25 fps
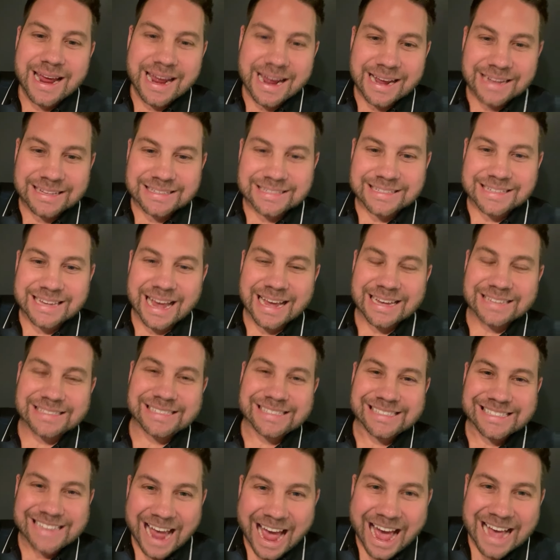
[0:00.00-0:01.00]
it
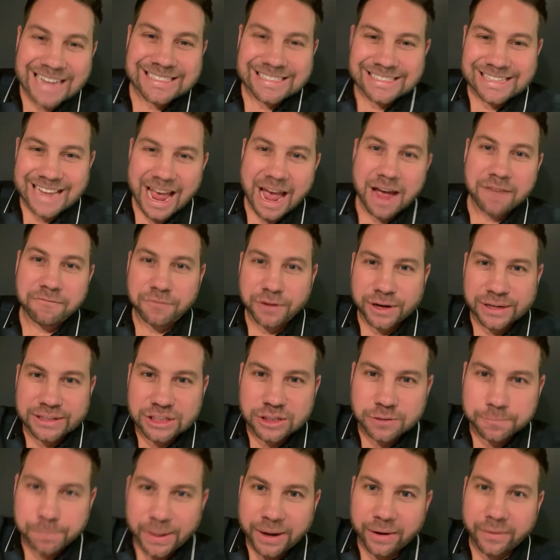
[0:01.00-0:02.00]
says, test every
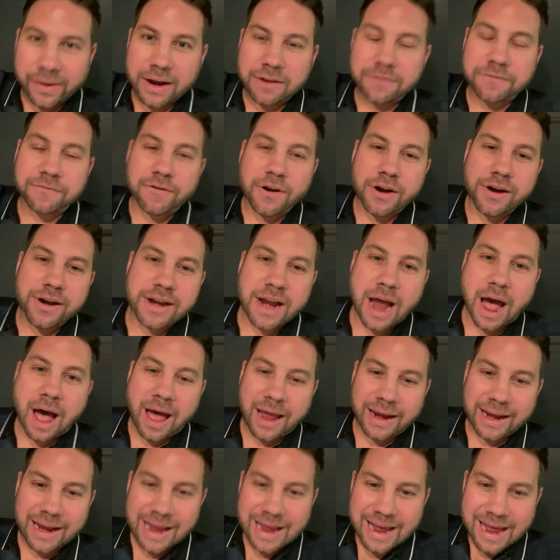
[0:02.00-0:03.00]
spirit, for
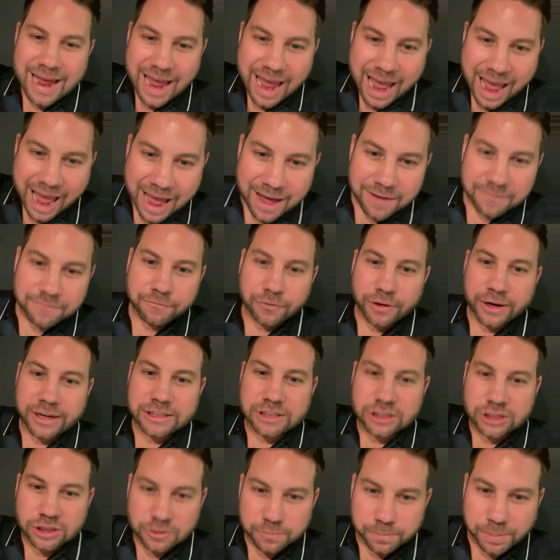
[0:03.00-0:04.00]
not every
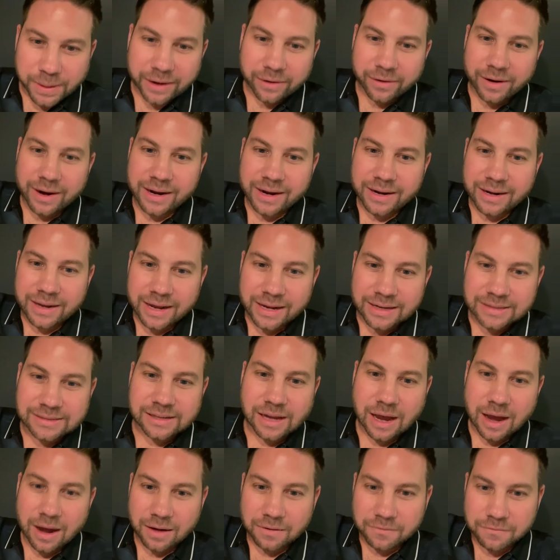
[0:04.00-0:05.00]
spirit
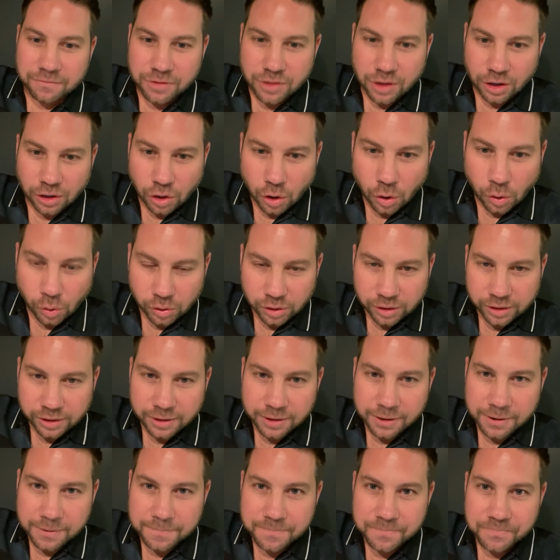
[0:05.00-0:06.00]
is of the
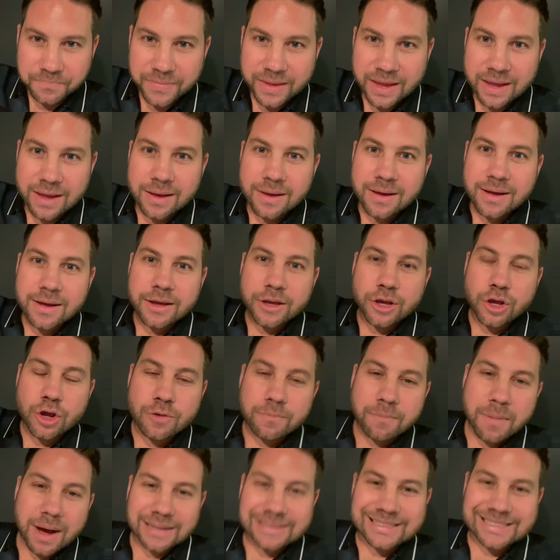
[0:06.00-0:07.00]
Lord.
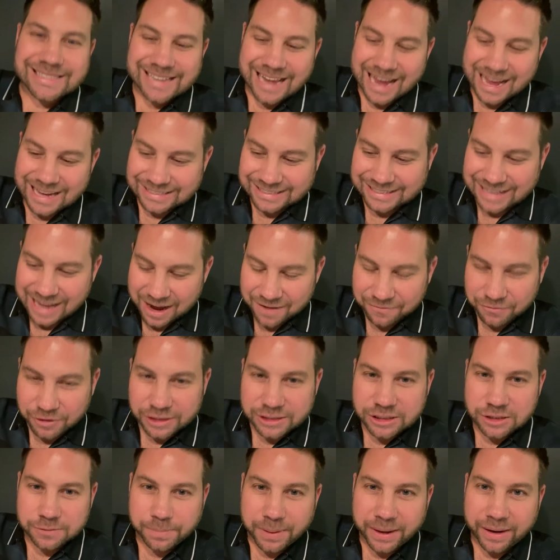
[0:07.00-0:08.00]
You must test every
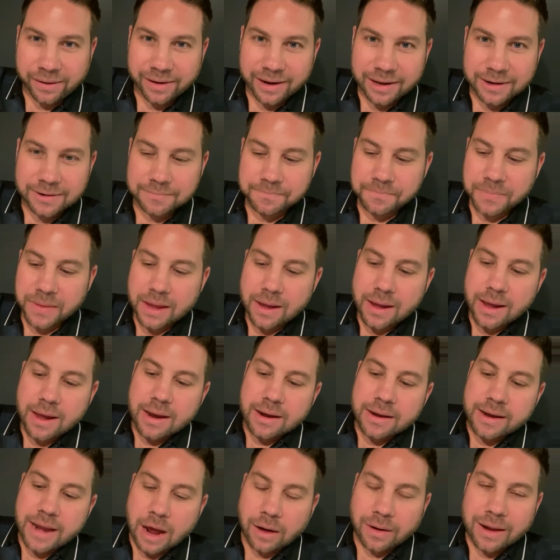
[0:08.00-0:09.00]
spirit.
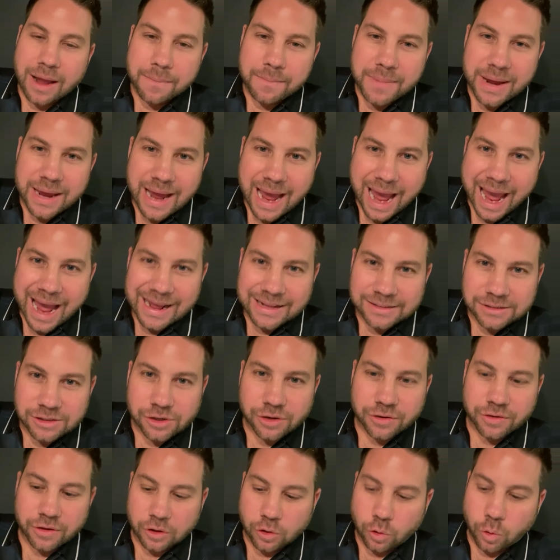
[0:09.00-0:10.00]
Now, let me
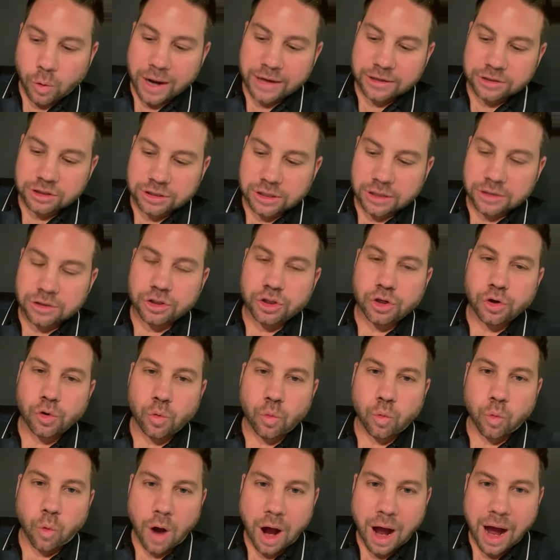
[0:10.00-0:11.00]
answer the question to
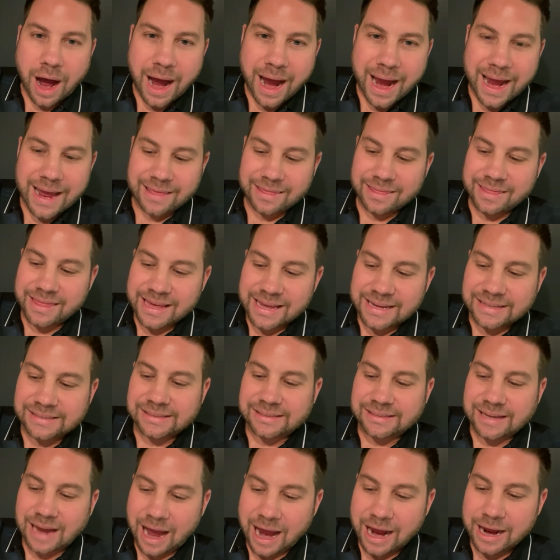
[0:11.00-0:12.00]
why
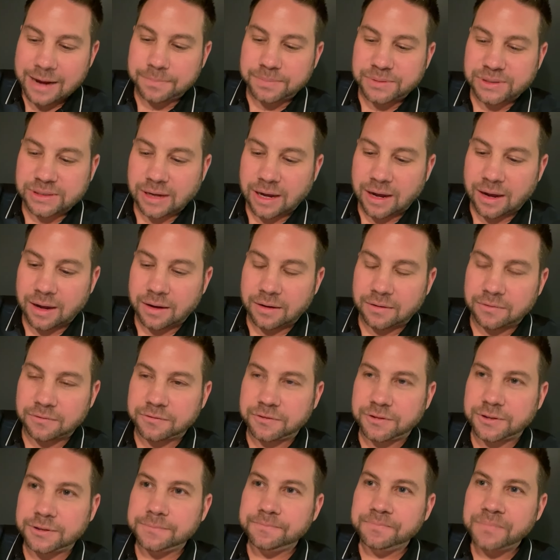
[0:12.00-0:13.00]
these types
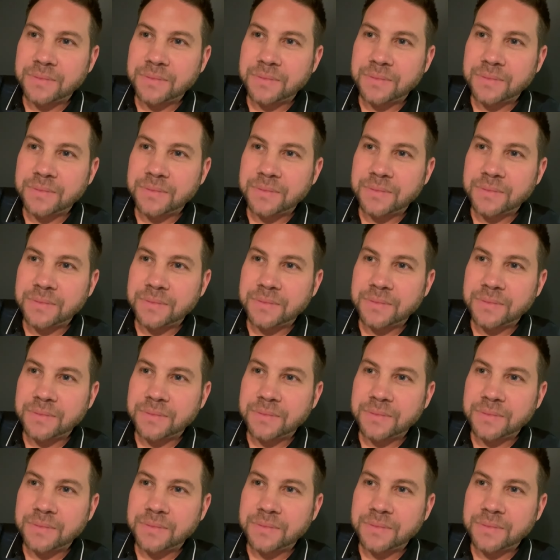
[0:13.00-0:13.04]
of